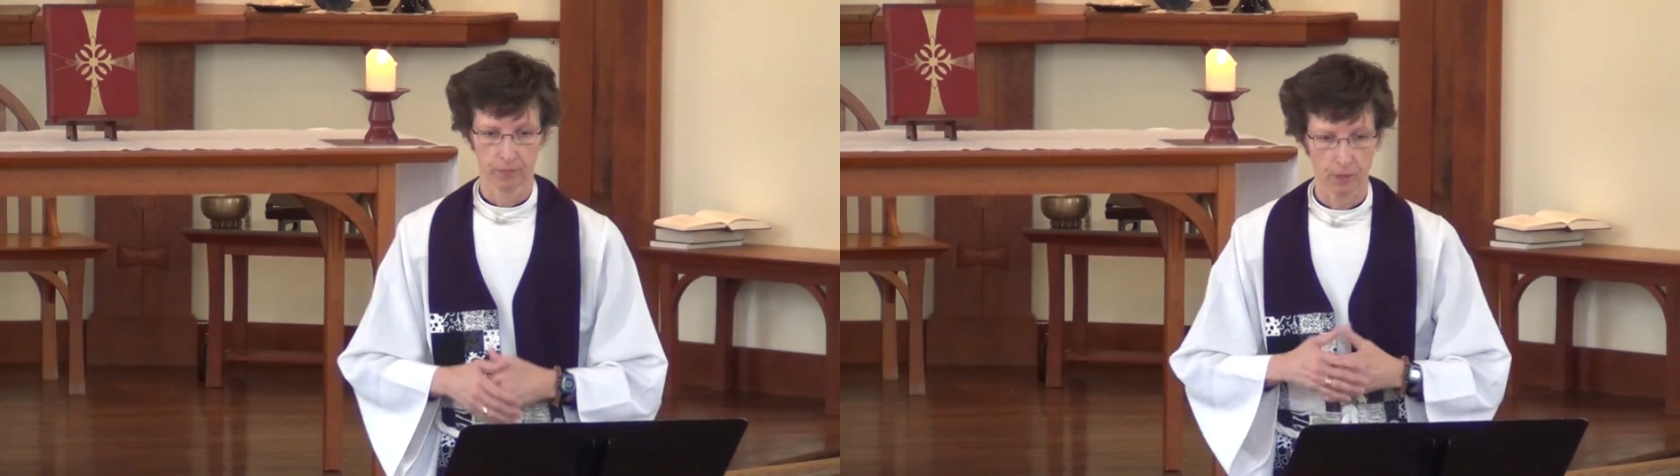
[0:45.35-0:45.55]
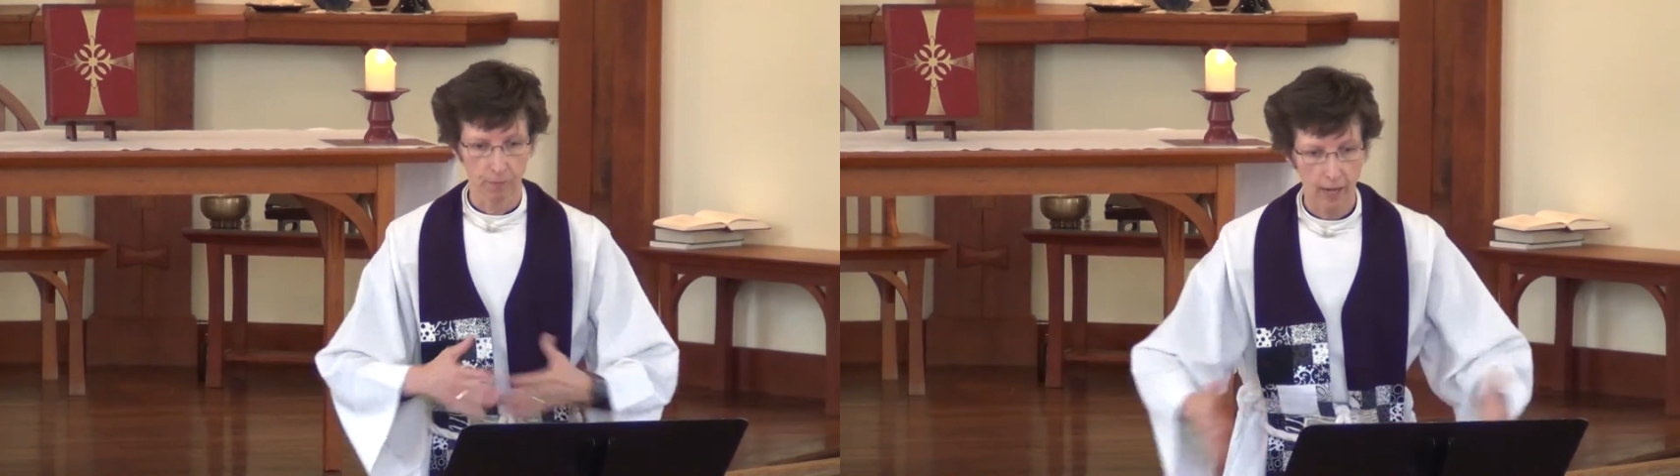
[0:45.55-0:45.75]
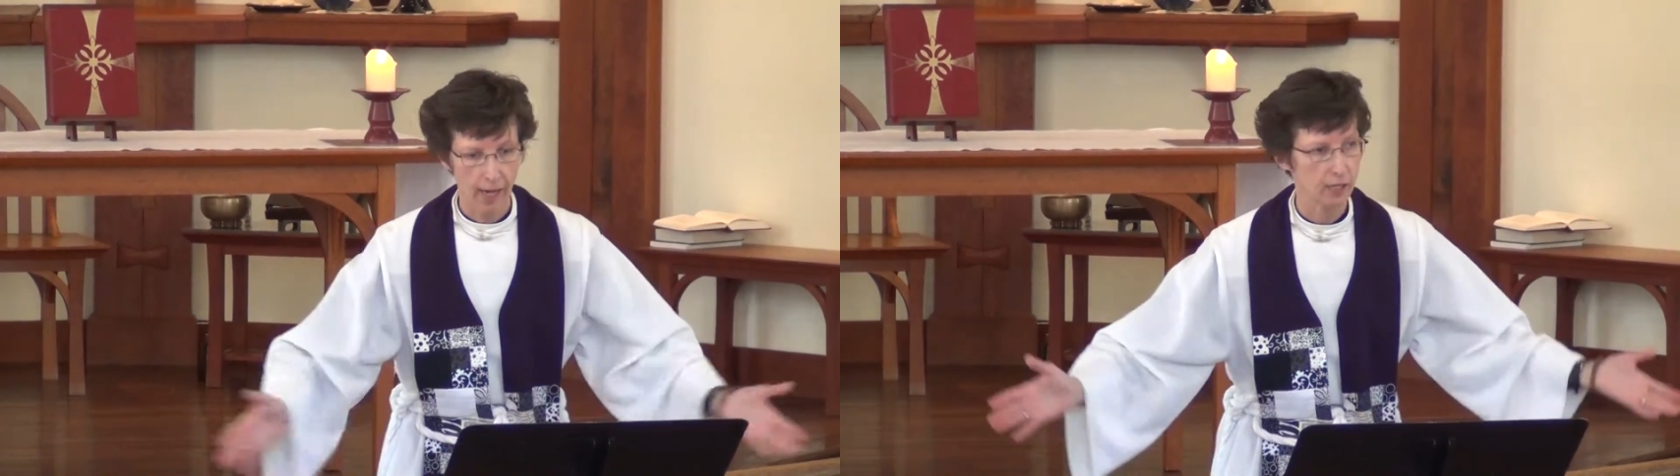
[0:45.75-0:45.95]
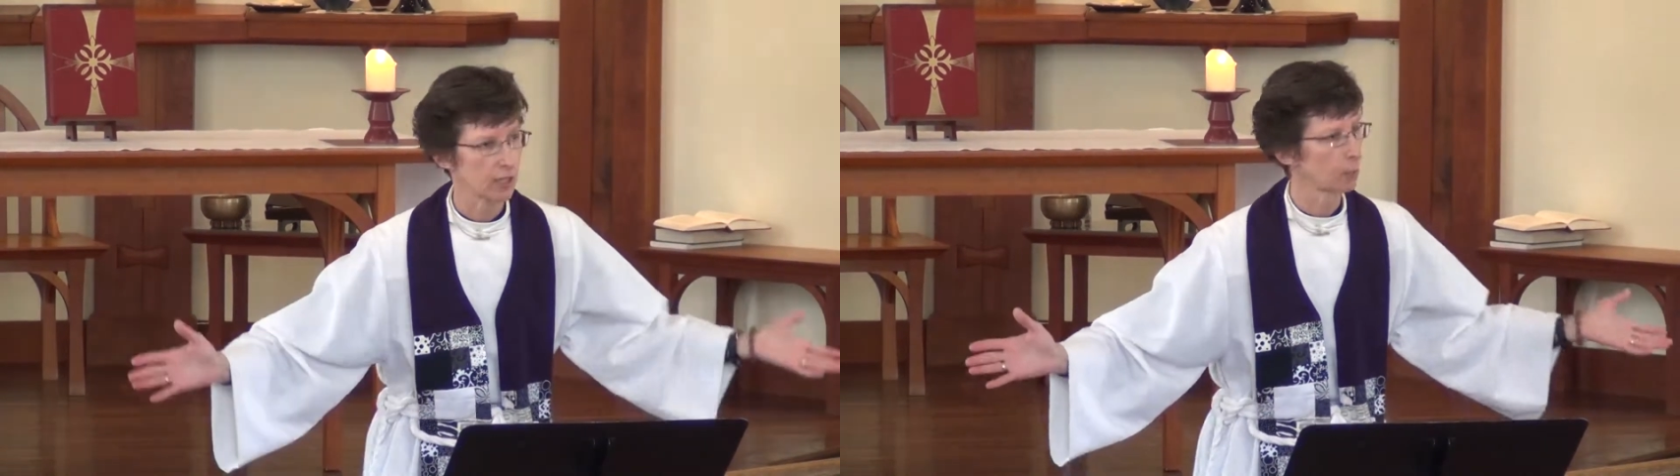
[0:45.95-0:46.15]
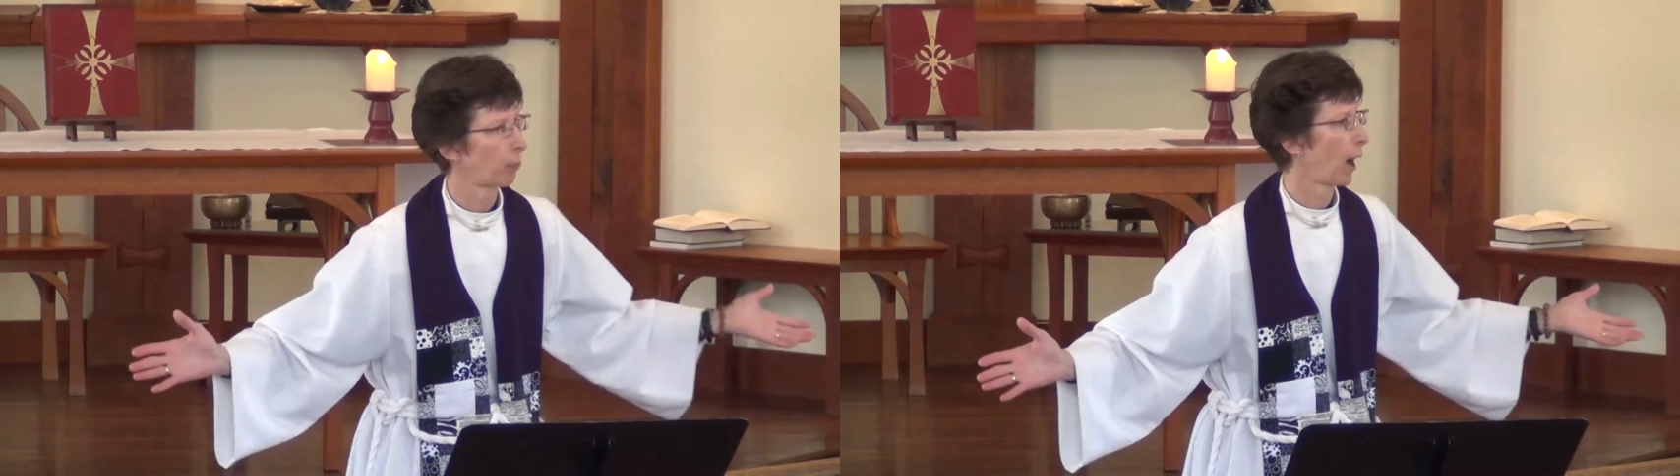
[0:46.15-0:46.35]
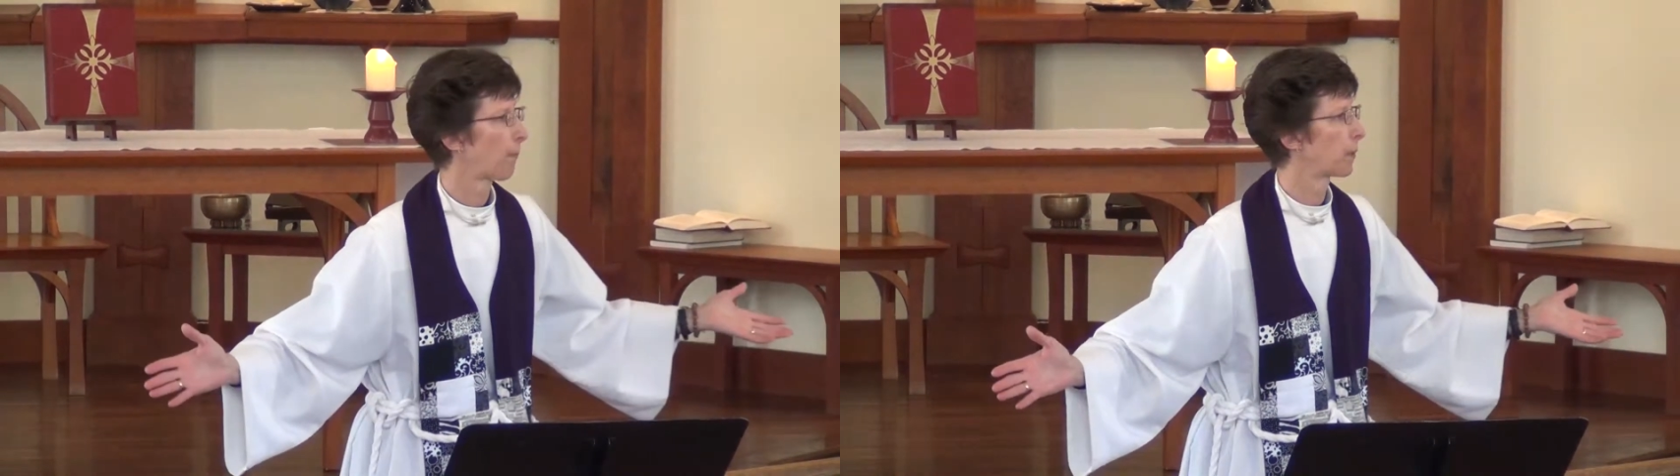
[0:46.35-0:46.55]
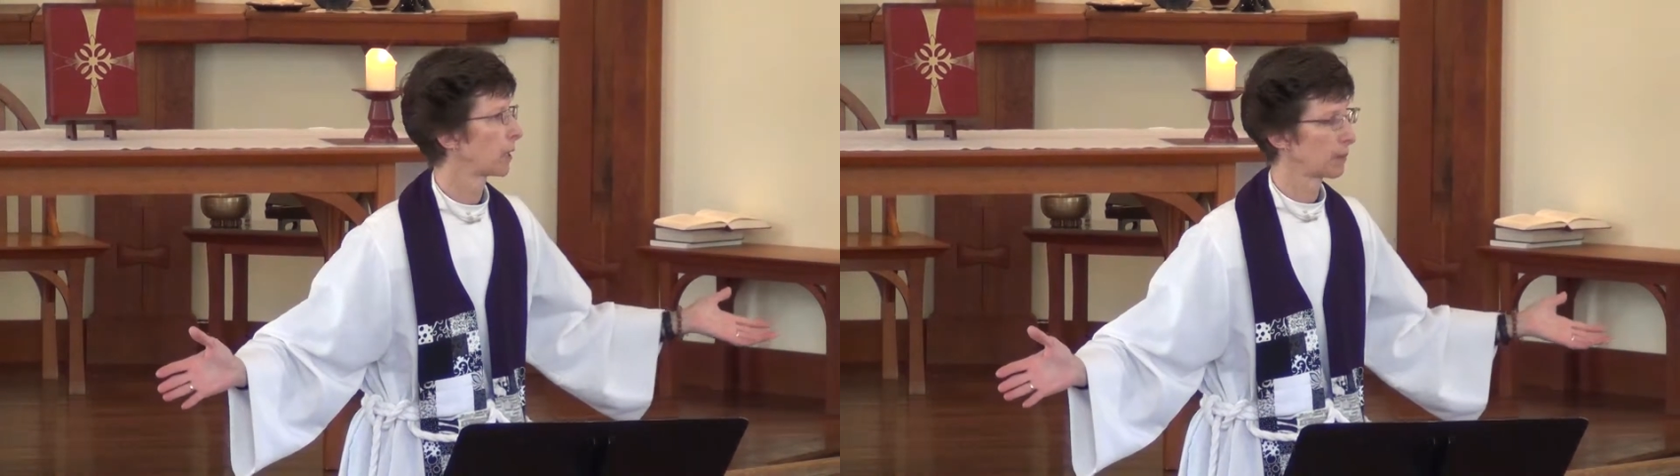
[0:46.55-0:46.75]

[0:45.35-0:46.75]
divides his property